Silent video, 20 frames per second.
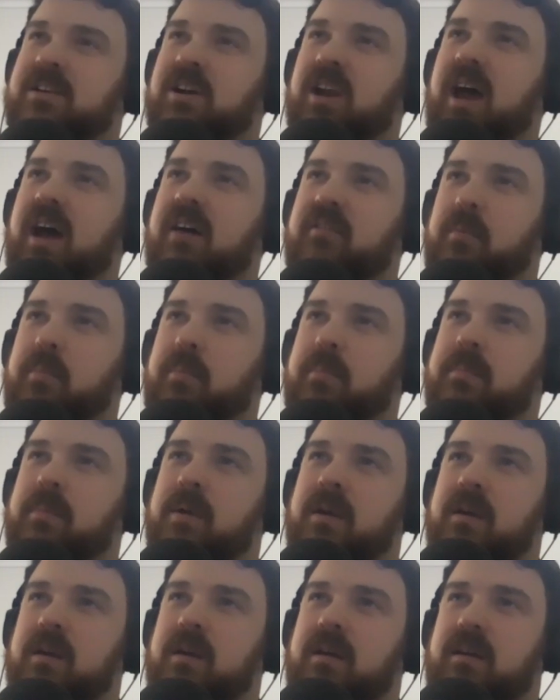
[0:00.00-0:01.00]
you got to have
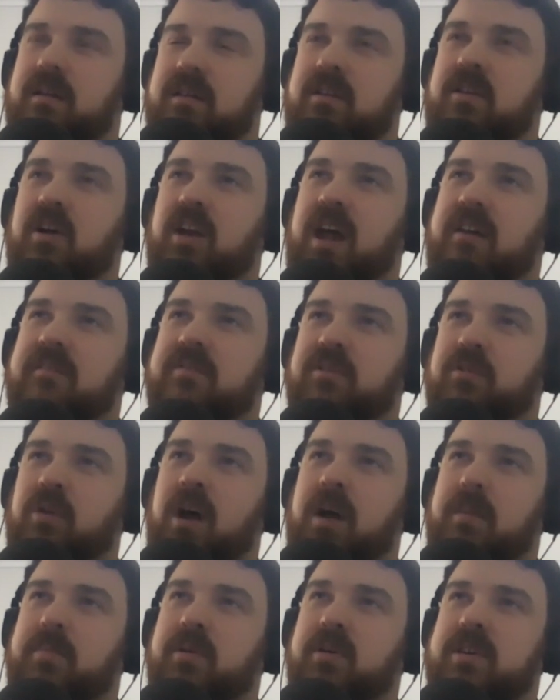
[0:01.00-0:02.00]
the
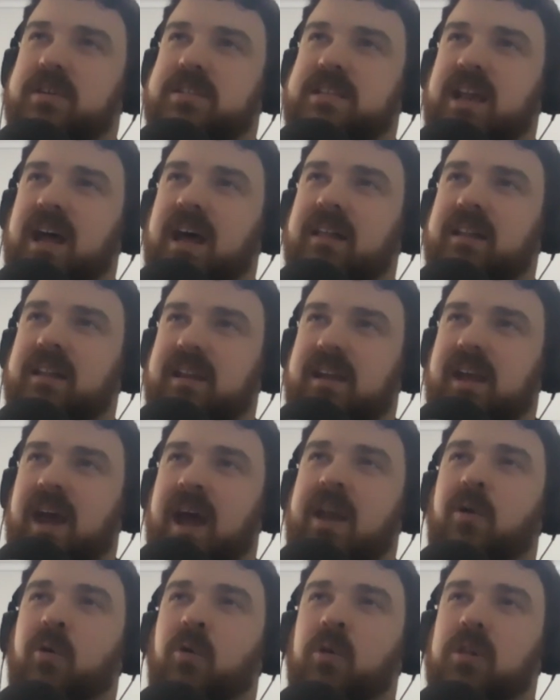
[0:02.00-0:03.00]
right personality,
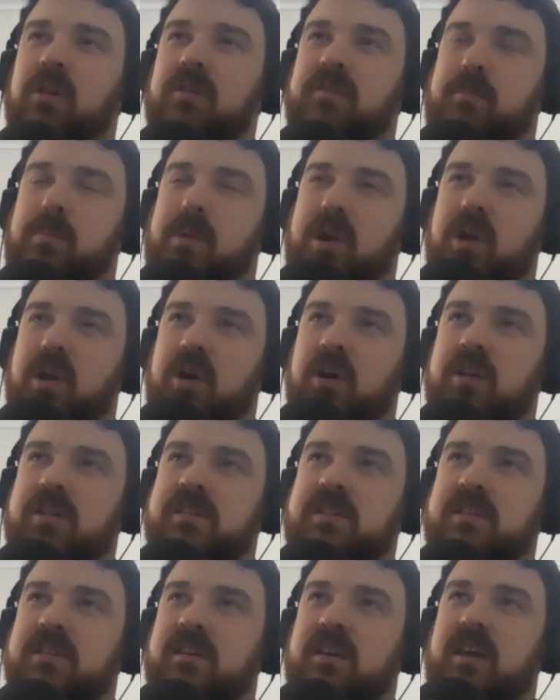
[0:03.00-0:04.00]
and all of them are
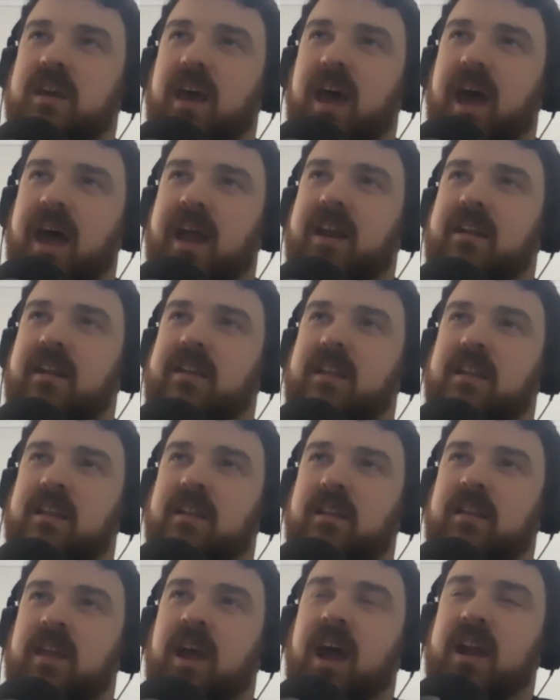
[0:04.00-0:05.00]
nerds, and
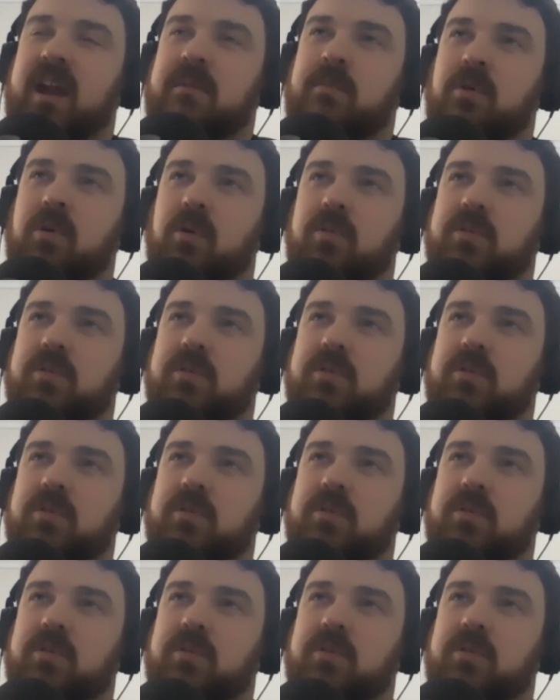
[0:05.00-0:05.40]
you hate them all.